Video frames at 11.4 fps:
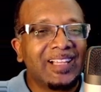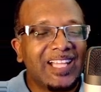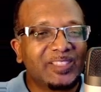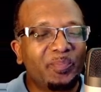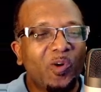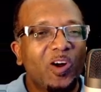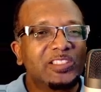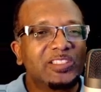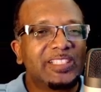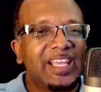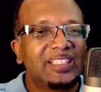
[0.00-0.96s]
As
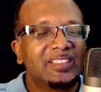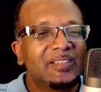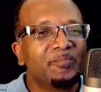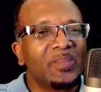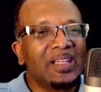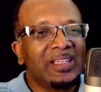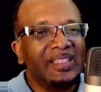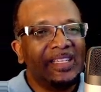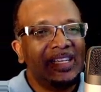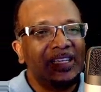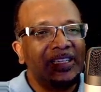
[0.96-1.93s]
Paul says,
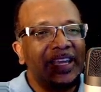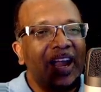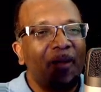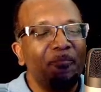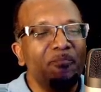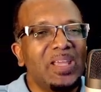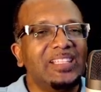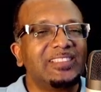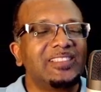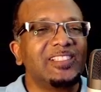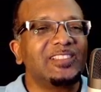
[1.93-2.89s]
the, they are
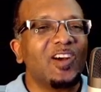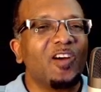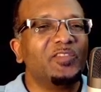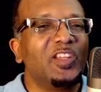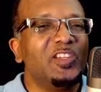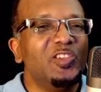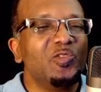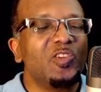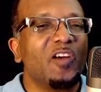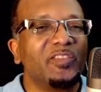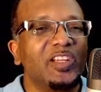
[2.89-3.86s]
ministers of the
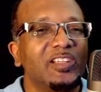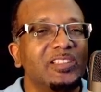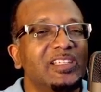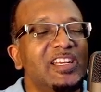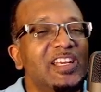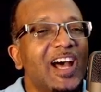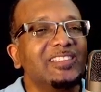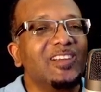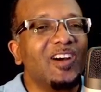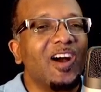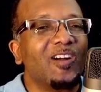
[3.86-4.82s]
new covenant,
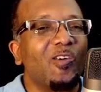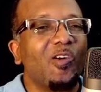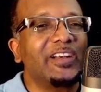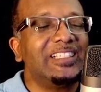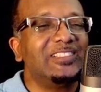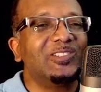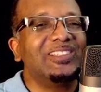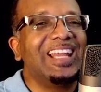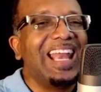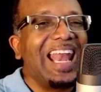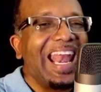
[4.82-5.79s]
not according to
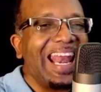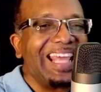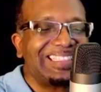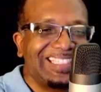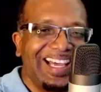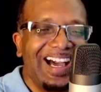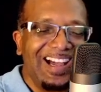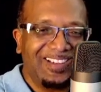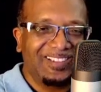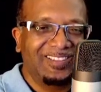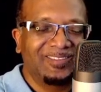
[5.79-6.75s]
the
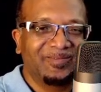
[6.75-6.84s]
letter,